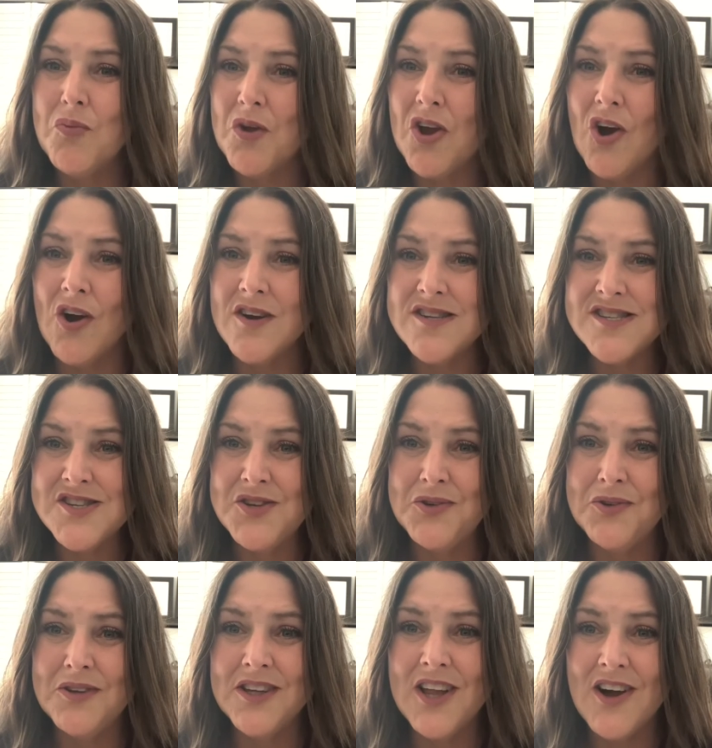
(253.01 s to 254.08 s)
regards
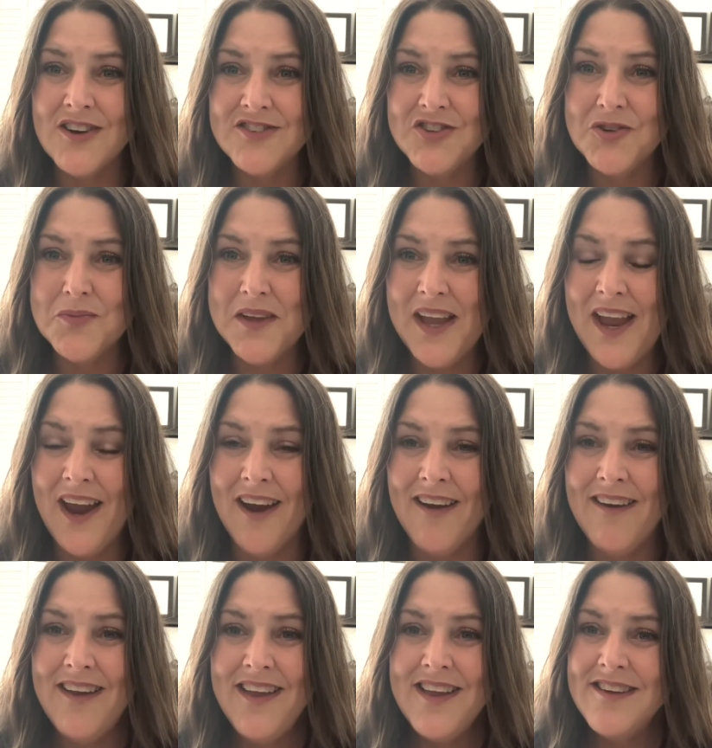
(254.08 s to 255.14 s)
to long-term care,